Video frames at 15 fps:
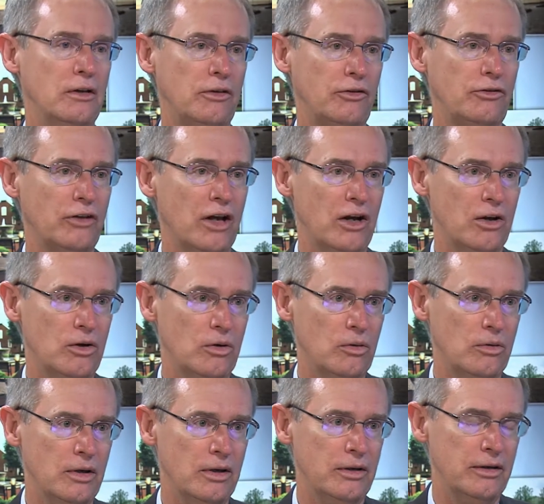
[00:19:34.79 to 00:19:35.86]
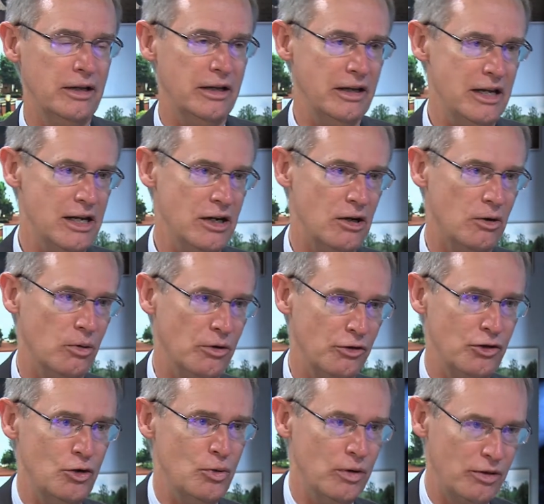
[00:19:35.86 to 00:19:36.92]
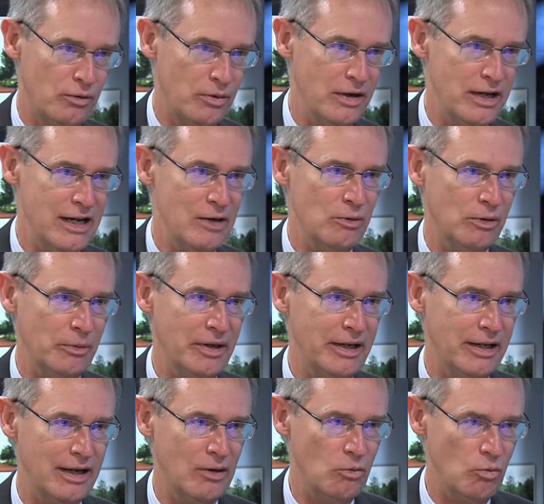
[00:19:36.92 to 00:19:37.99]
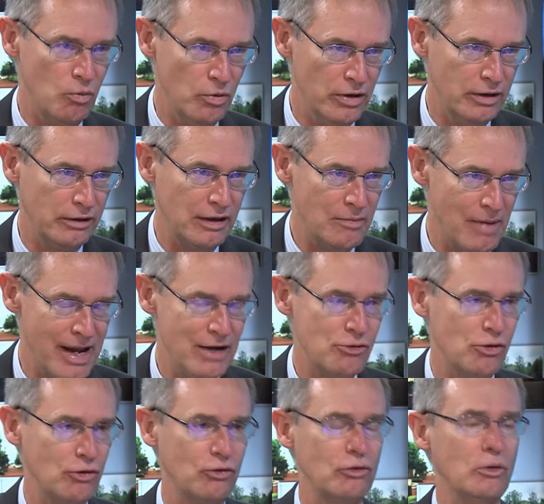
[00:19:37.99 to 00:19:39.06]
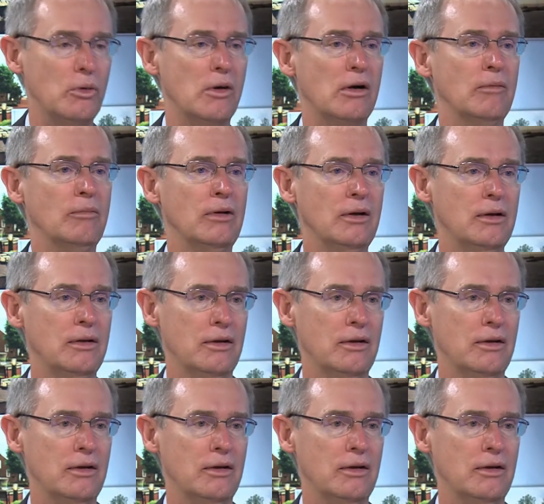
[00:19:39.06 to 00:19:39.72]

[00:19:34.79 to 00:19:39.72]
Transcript: So in a year or 2 or 3, when we get a really major storm,